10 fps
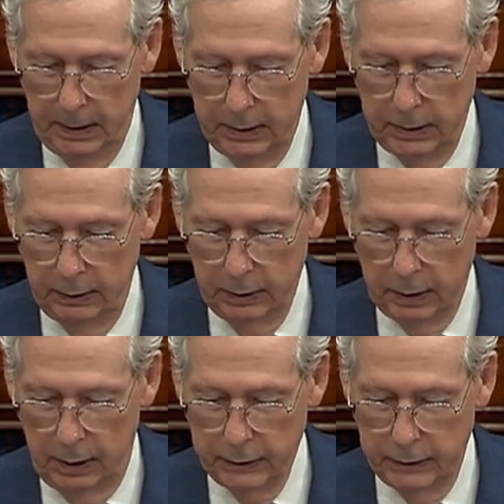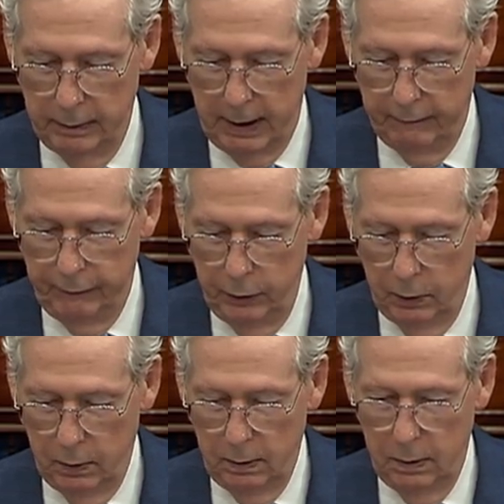So the cost of my
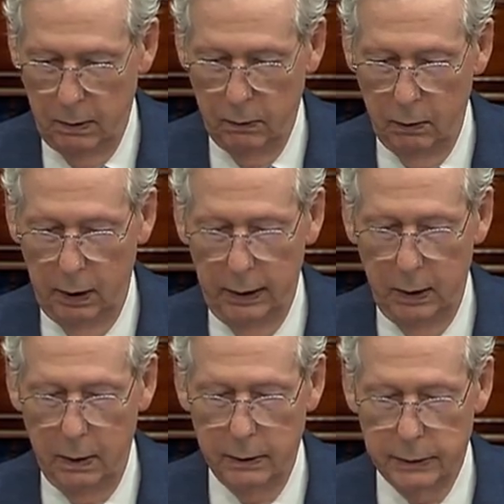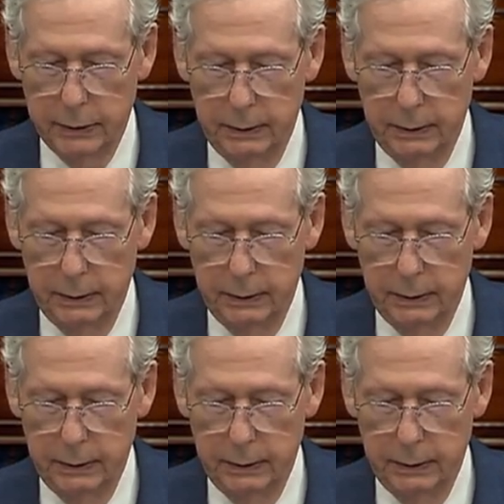fuel really hurts.